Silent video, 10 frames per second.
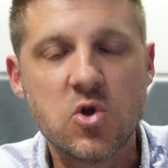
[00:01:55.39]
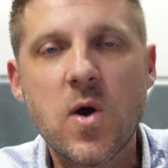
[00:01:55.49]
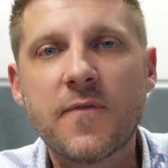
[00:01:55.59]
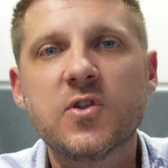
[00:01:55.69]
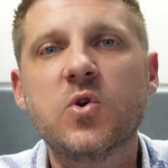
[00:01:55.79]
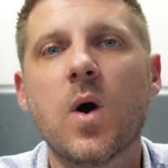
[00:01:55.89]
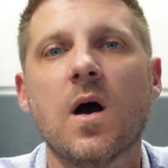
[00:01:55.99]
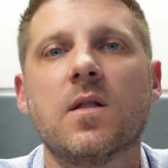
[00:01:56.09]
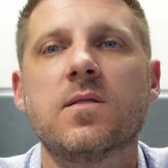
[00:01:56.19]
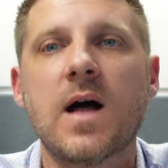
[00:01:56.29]
you have to do
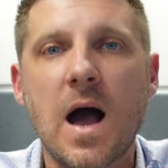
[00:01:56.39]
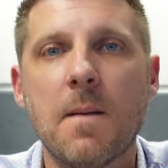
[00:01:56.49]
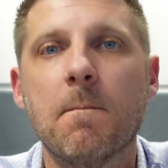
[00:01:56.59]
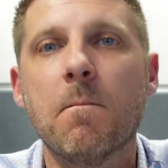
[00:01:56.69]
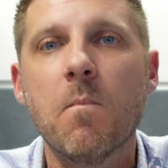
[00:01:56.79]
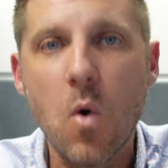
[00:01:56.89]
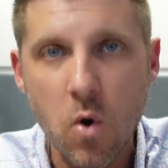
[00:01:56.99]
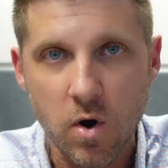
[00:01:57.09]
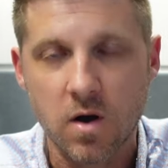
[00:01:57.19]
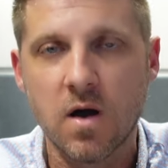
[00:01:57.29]
a lot
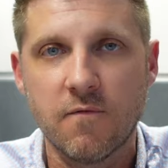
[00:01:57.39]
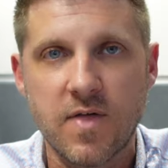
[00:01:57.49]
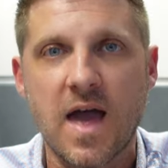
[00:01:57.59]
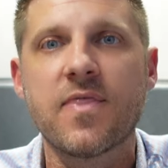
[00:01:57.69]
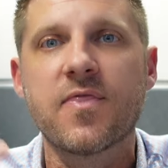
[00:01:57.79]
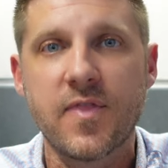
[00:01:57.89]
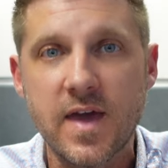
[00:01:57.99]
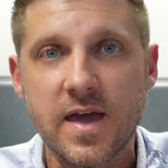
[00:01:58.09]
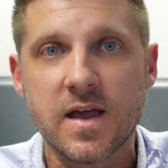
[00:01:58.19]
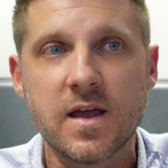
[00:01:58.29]
more of that
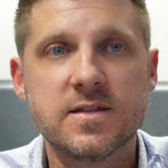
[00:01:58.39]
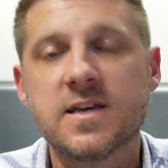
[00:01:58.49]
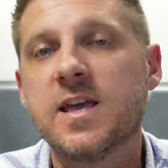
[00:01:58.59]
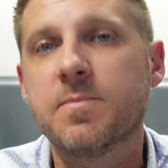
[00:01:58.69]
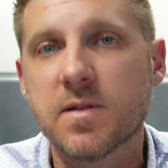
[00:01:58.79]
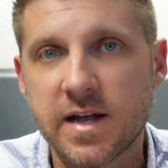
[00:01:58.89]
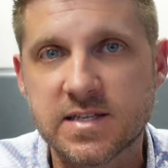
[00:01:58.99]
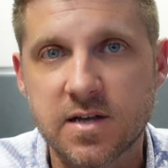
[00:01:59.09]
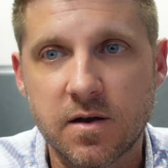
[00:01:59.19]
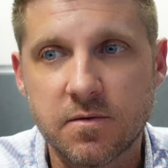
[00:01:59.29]
thing to keep the
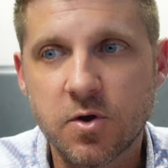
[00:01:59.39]
lights on.